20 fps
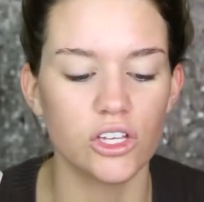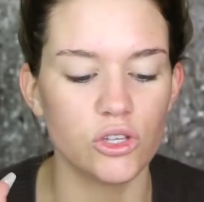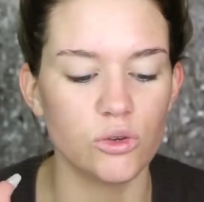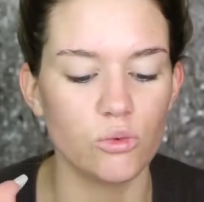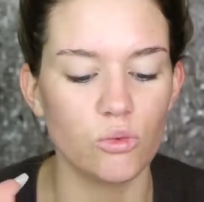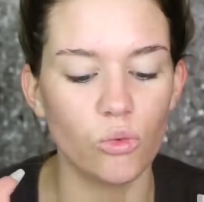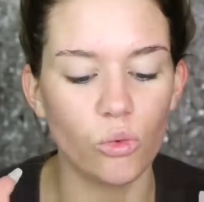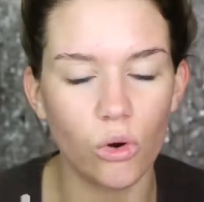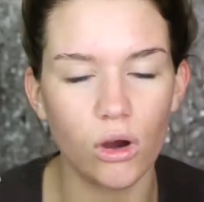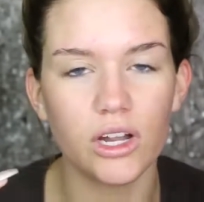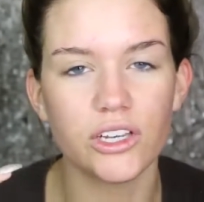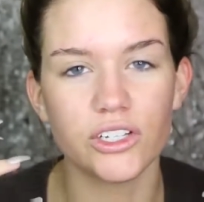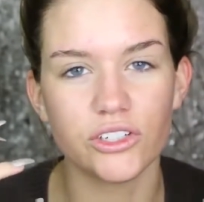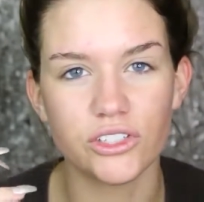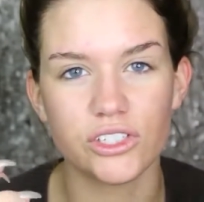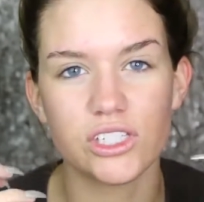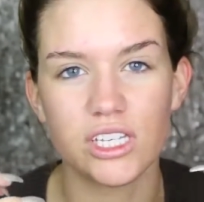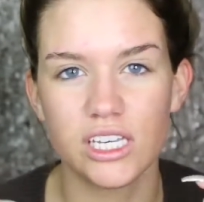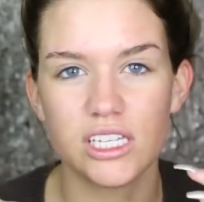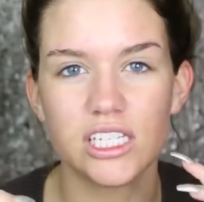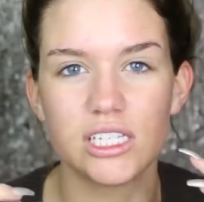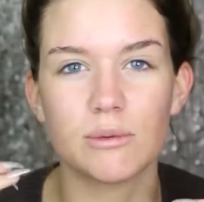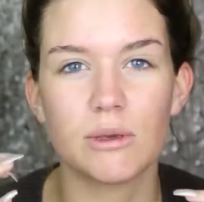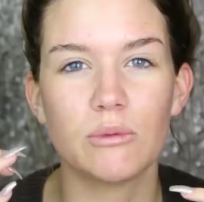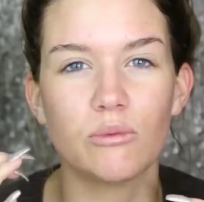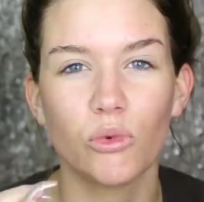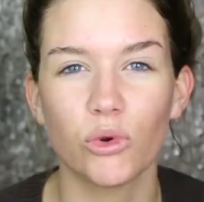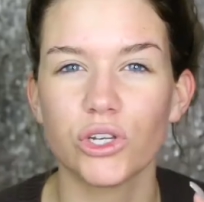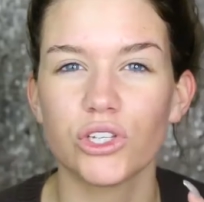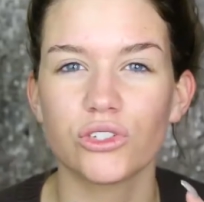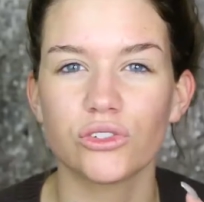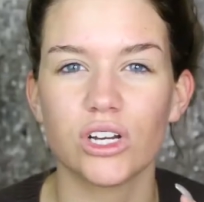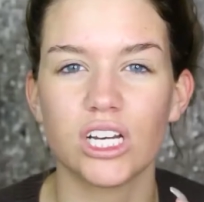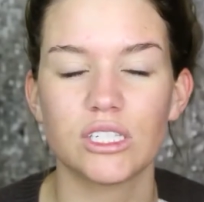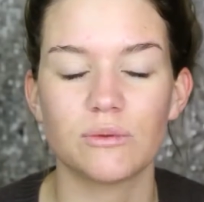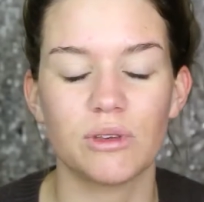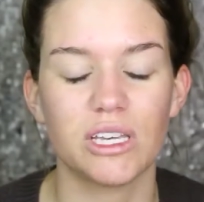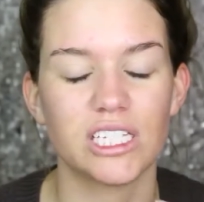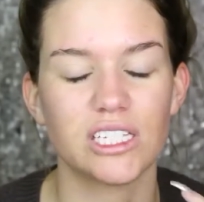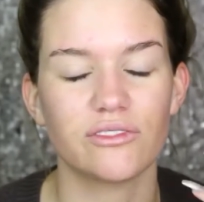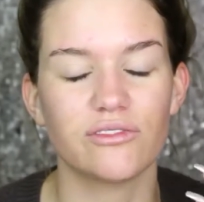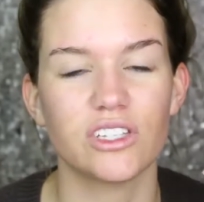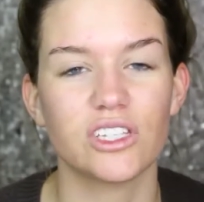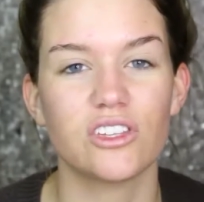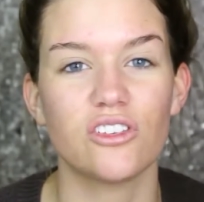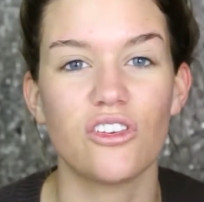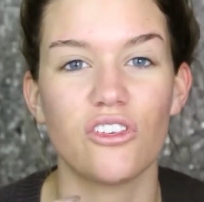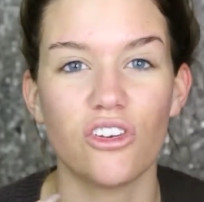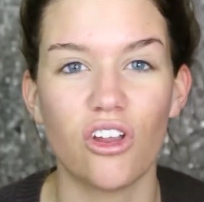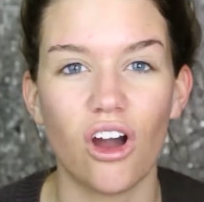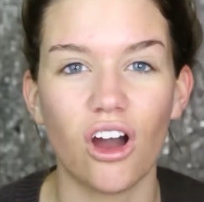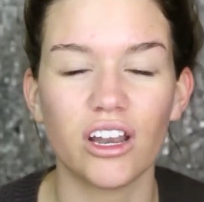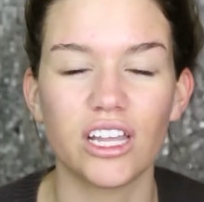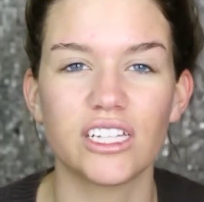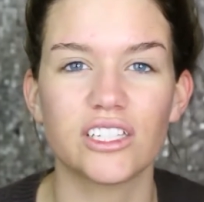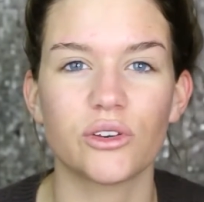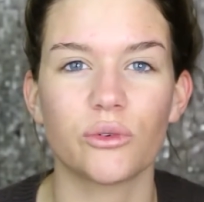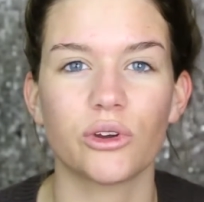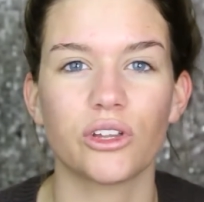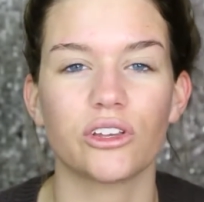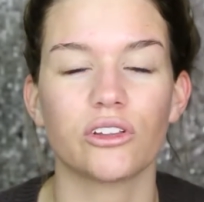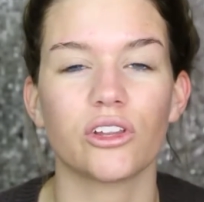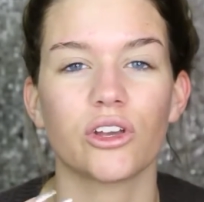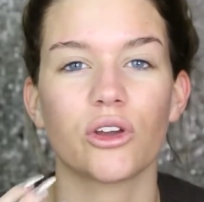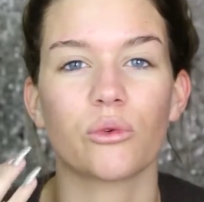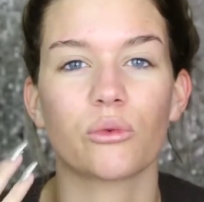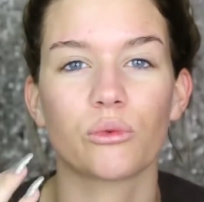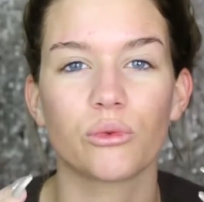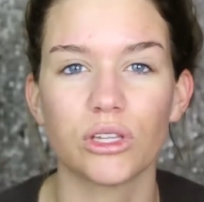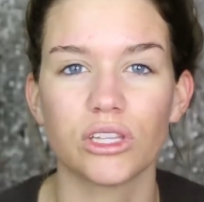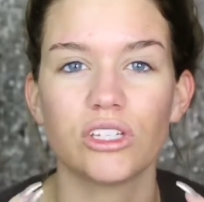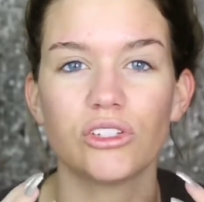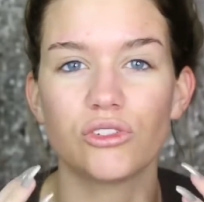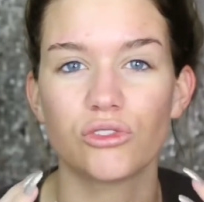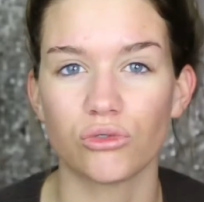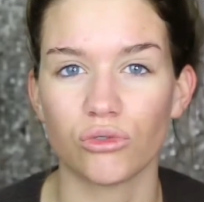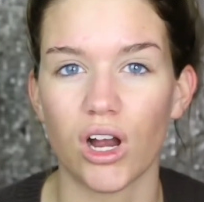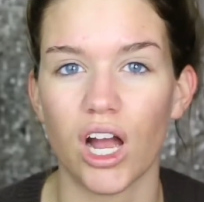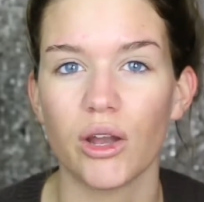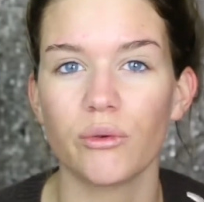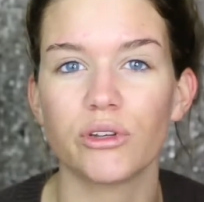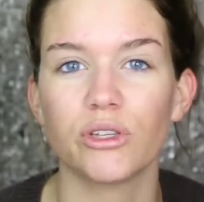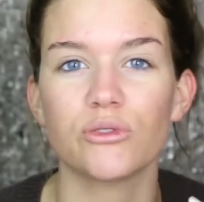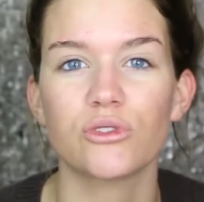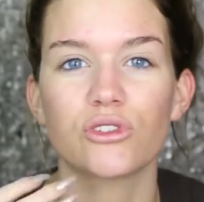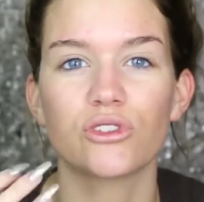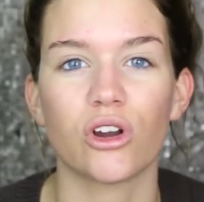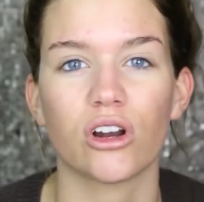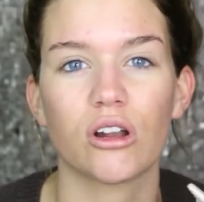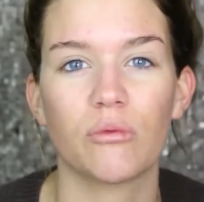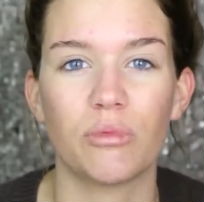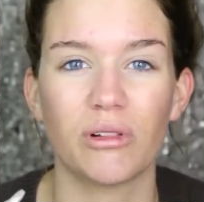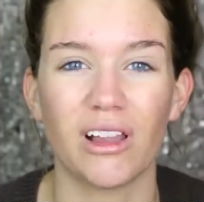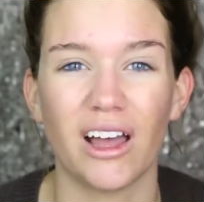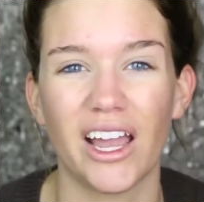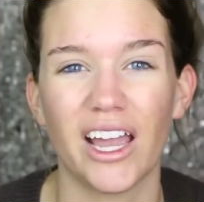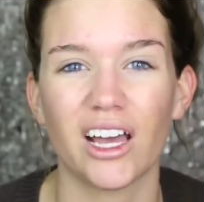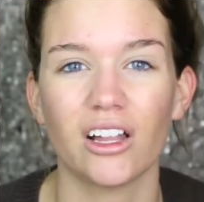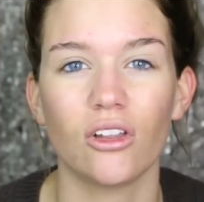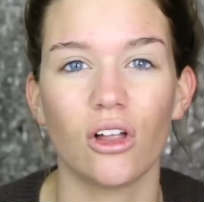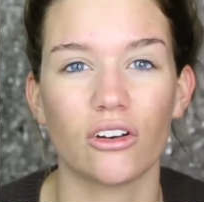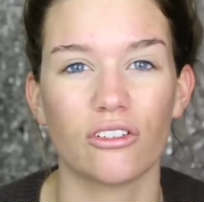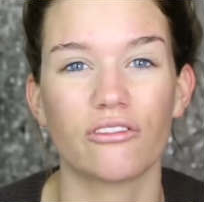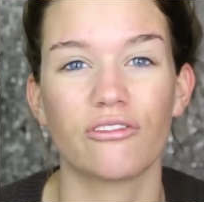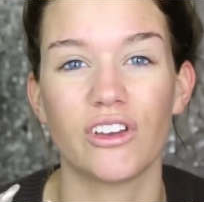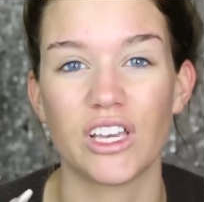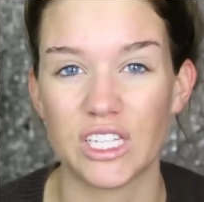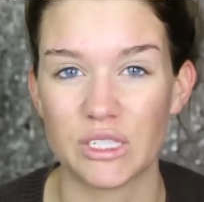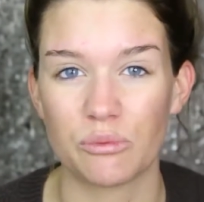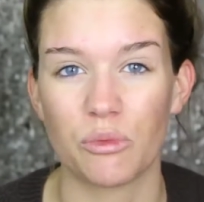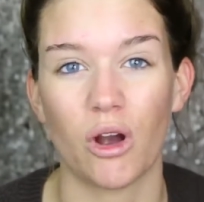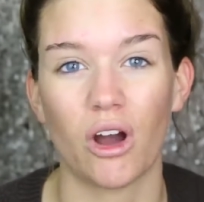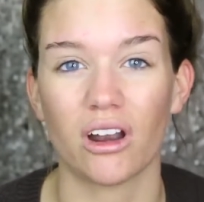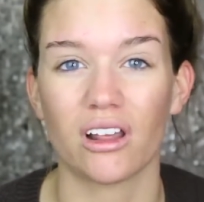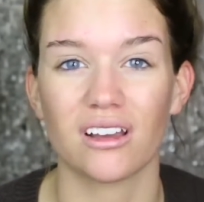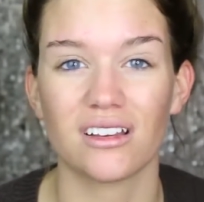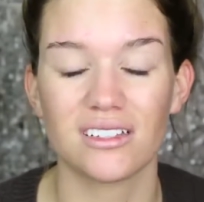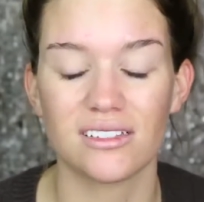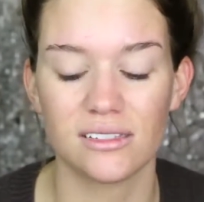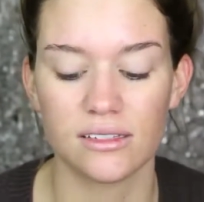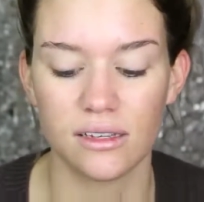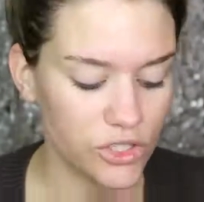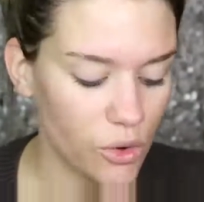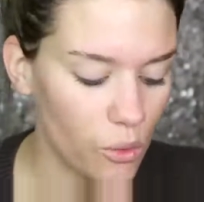You want your skin to be moisturized because if it's not, it's going to look really dry when you start applying a lot of face products.